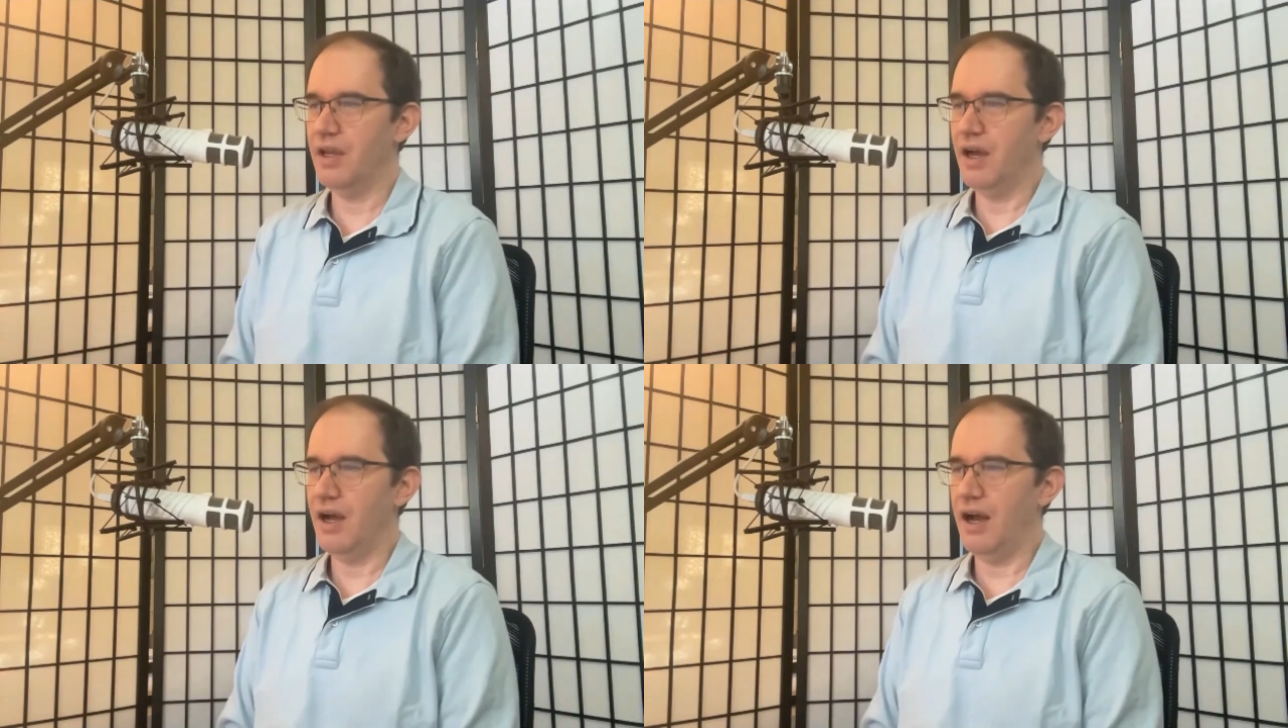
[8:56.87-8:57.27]

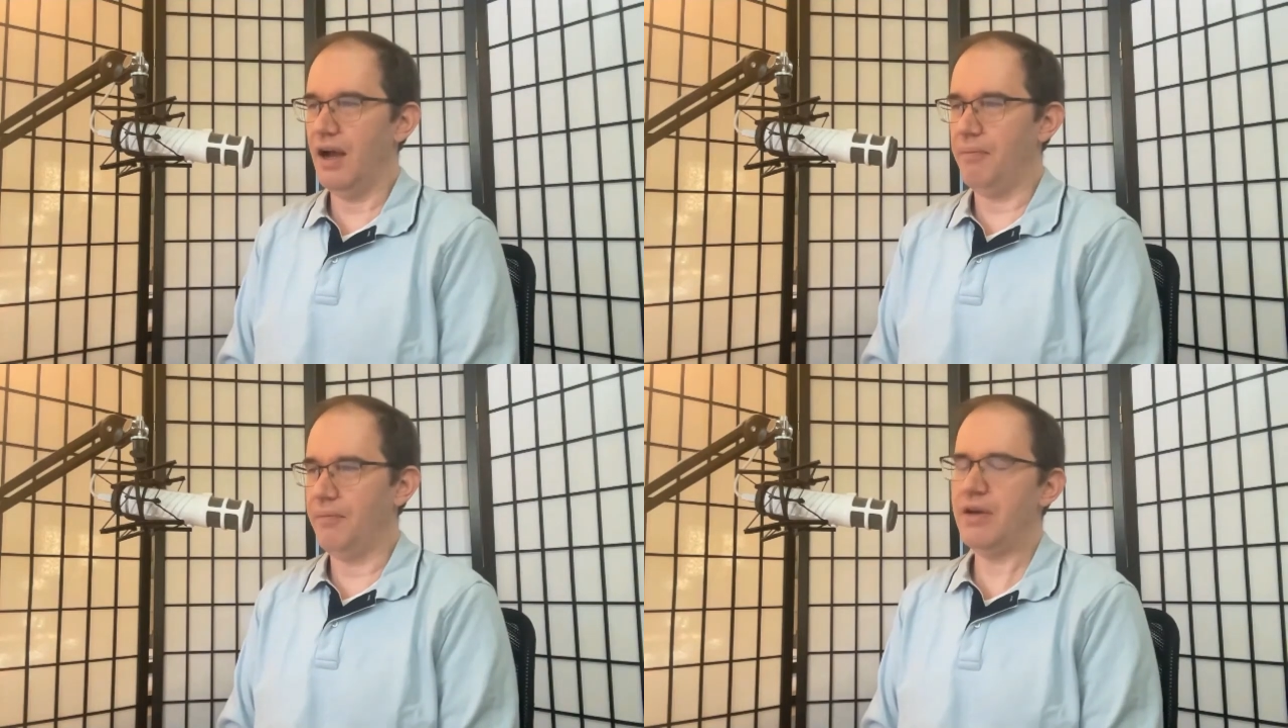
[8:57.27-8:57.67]

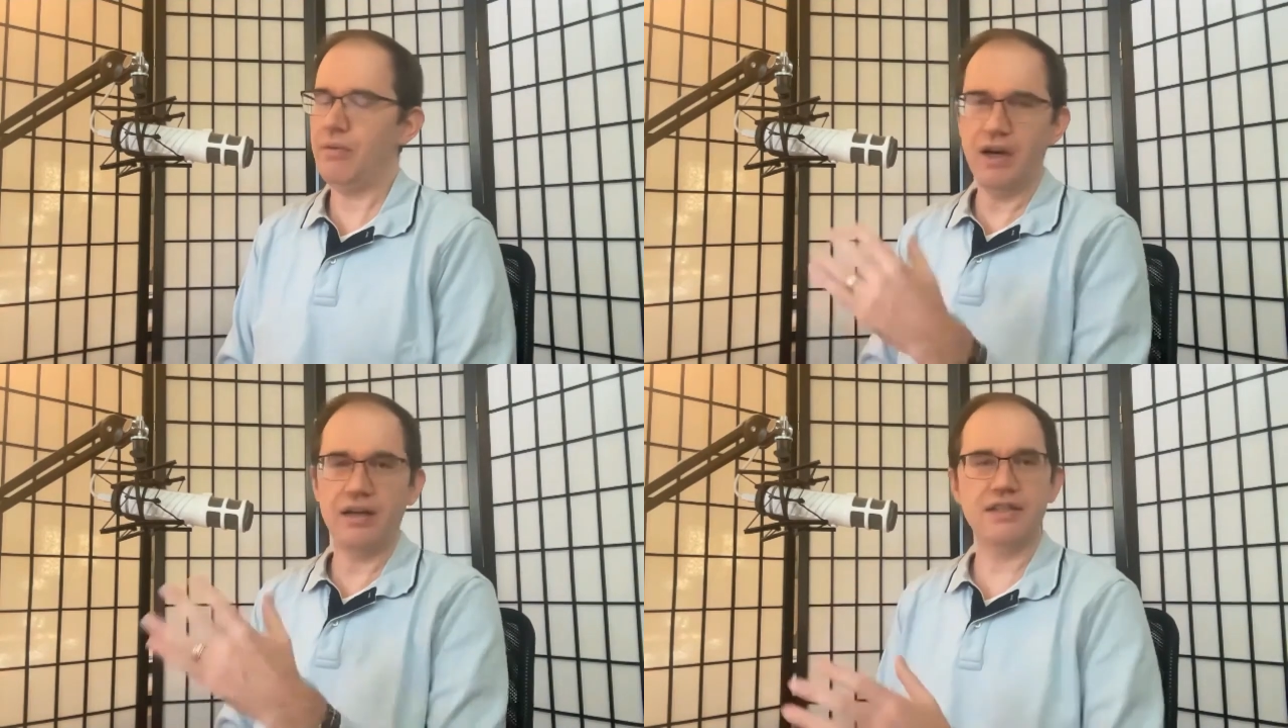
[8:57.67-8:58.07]
And he
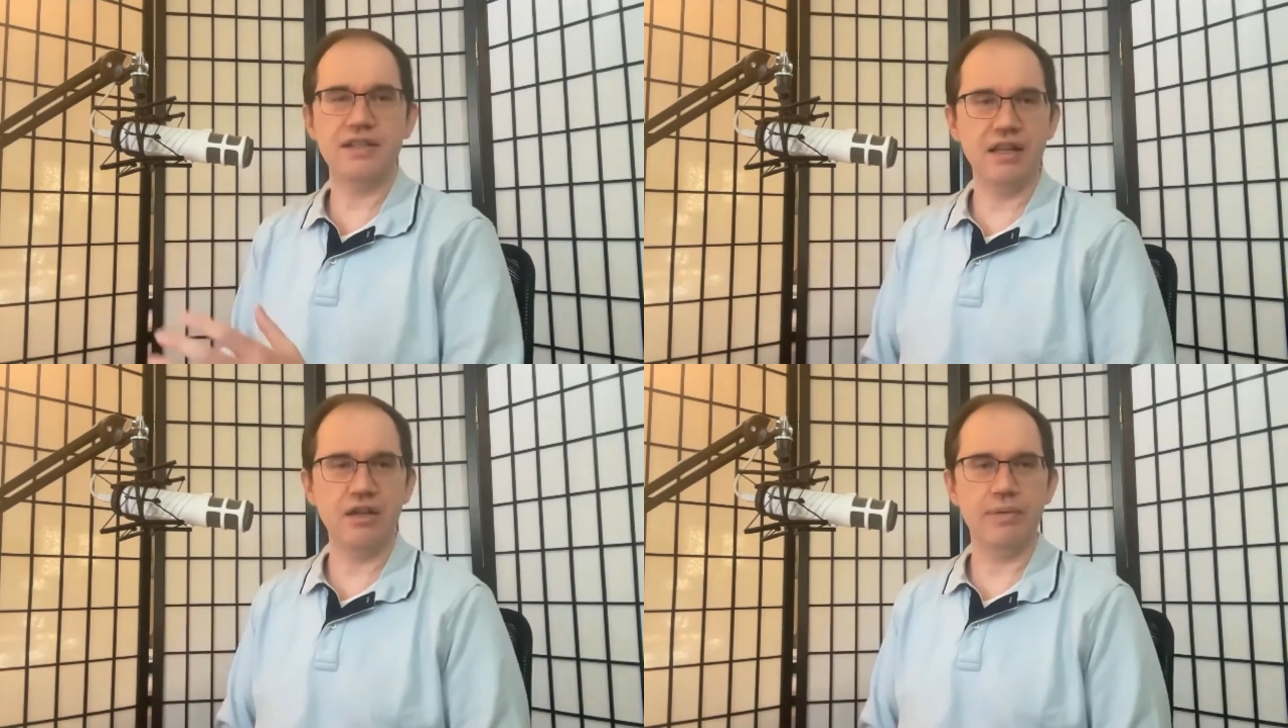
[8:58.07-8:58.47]
went on to
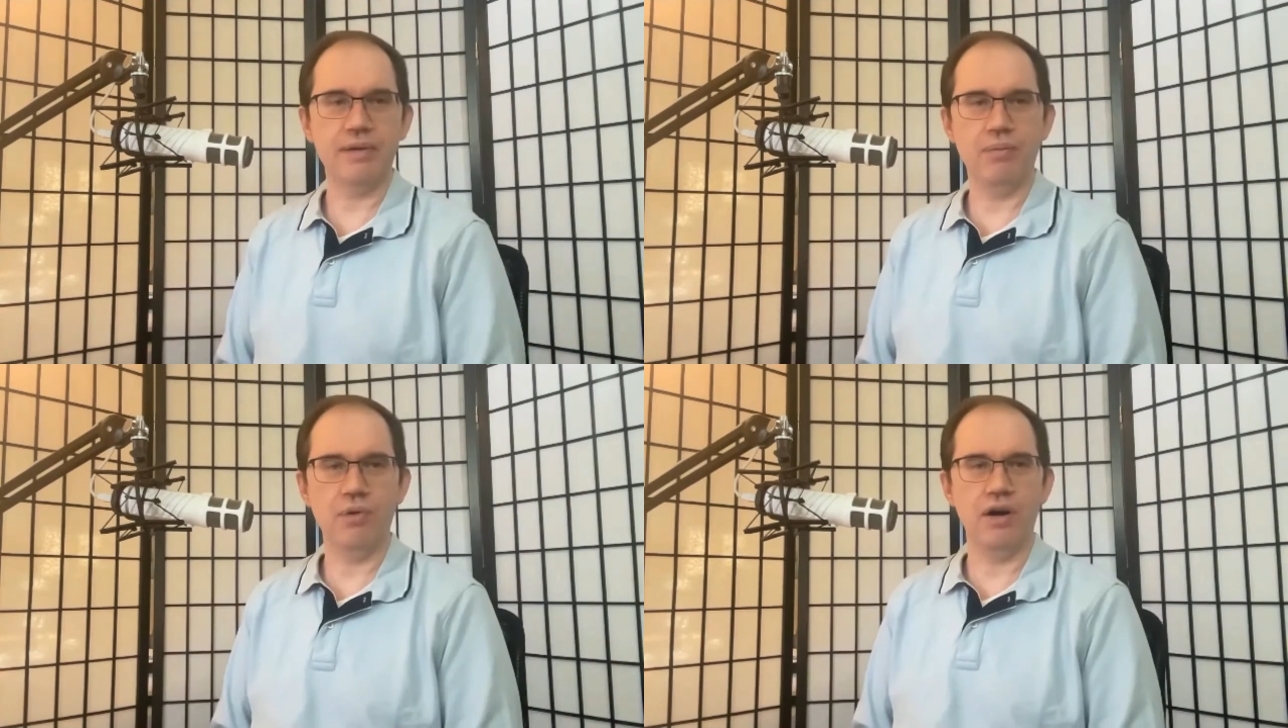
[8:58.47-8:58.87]
say a little
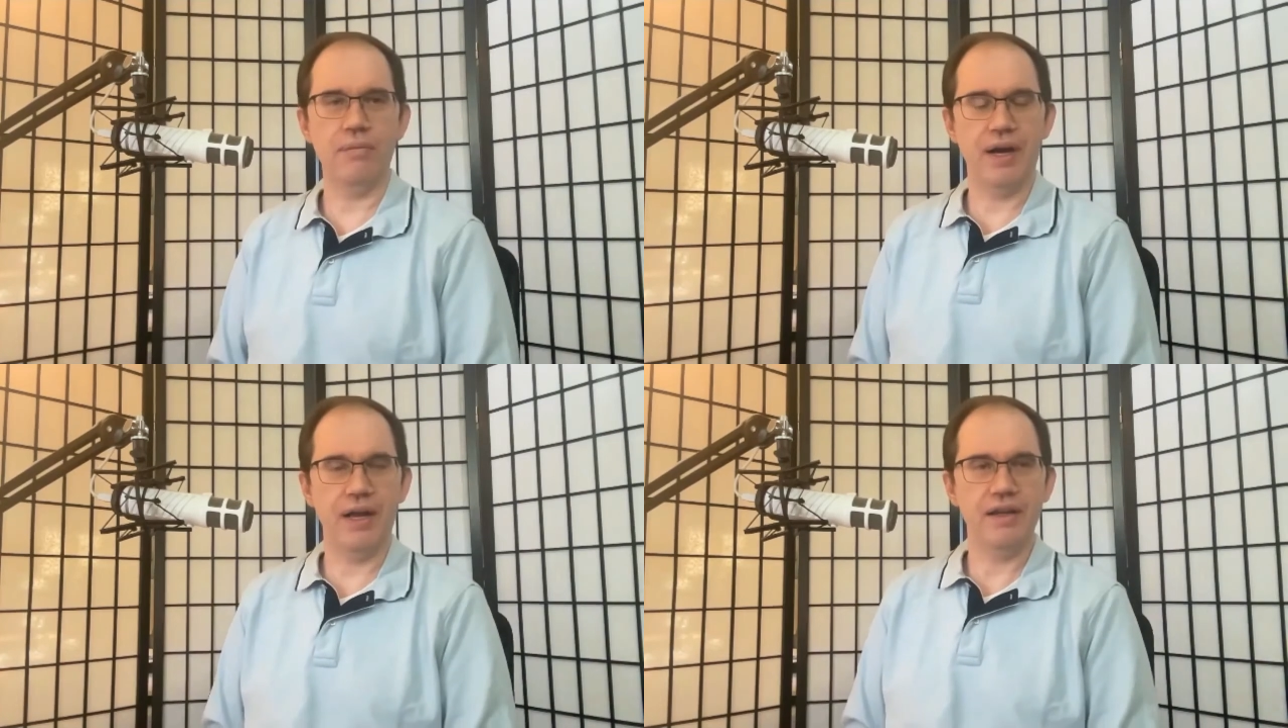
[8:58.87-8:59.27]
bit
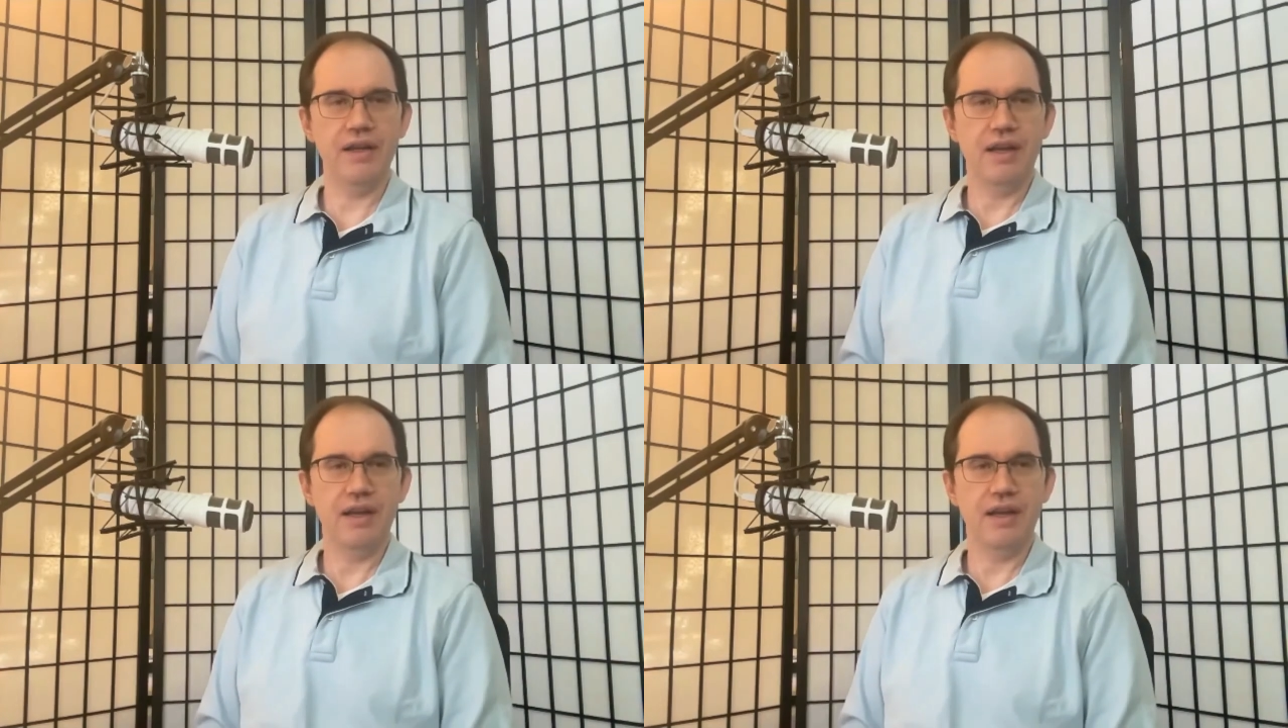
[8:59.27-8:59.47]
more, but